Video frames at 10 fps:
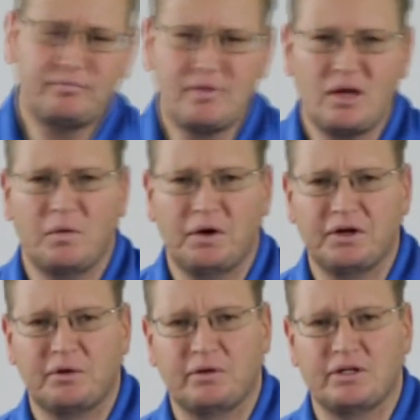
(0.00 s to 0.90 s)
where you
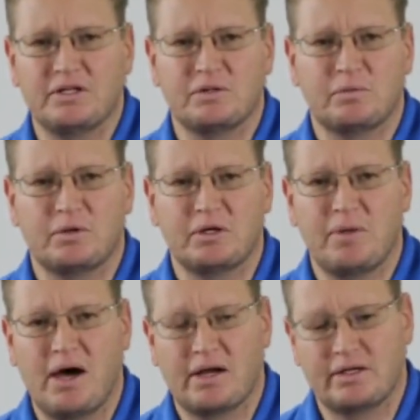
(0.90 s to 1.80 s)
don't really need to worry
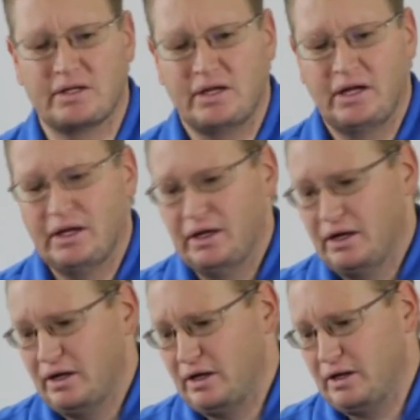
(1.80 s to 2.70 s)
about it.
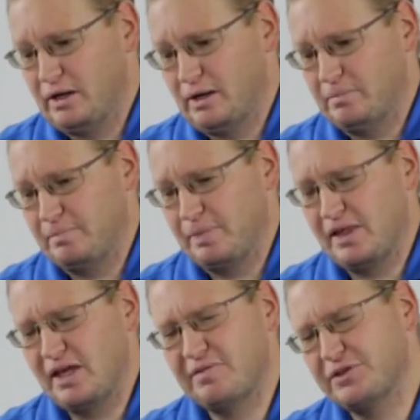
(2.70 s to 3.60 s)

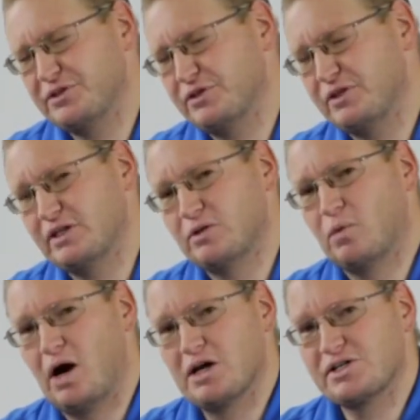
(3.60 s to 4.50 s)
If you do need to
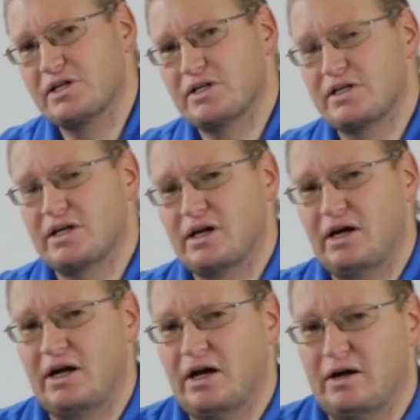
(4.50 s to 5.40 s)
wash it,
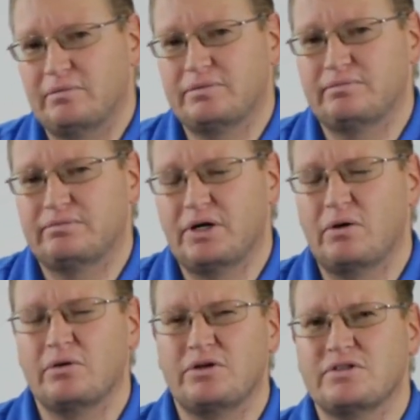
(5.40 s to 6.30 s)

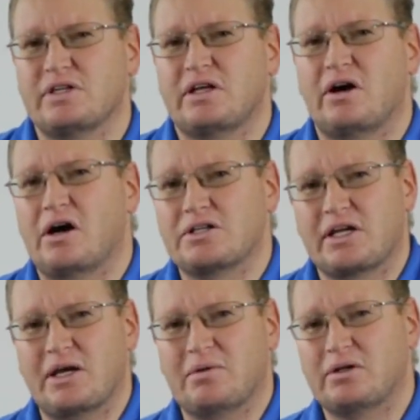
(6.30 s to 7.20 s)
don't use any harsh
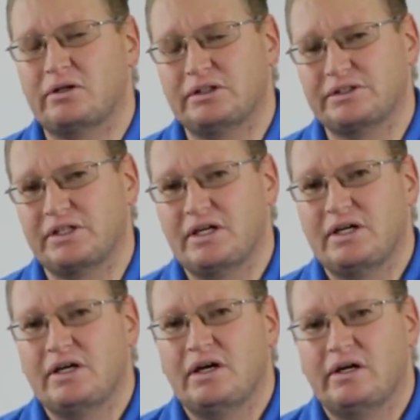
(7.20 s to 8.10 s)
chemicals,
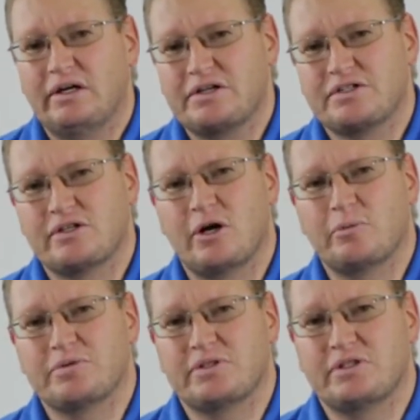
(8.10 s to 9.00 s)

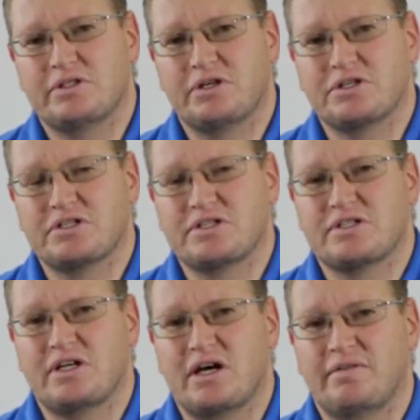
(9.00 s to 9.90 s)
soaps and detergents and
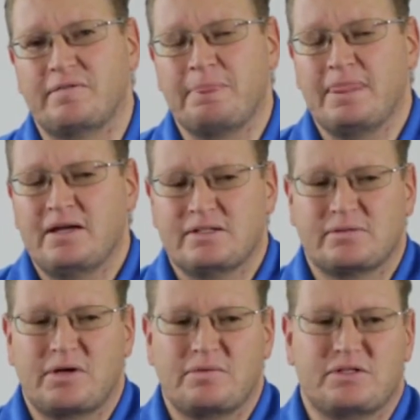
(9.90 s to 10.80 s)
stuff.
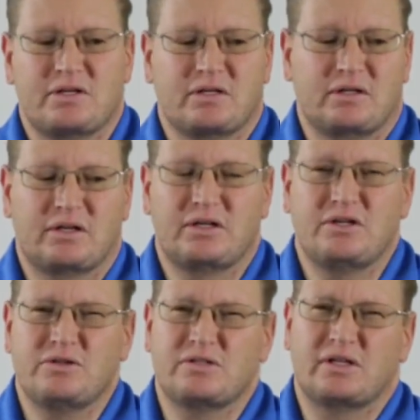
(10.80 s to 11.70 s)
Sometimes you can
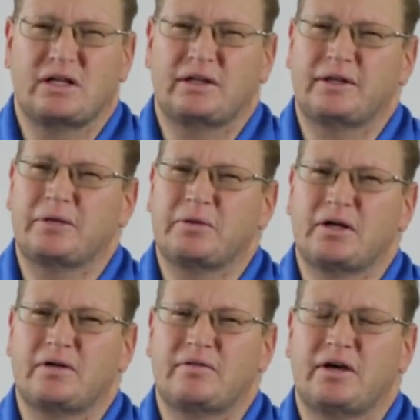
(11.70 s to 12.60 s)
use a little bit
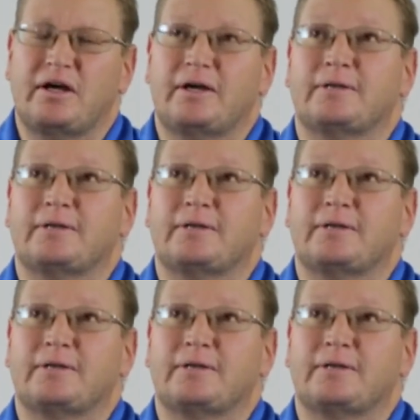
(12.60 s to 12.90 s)
of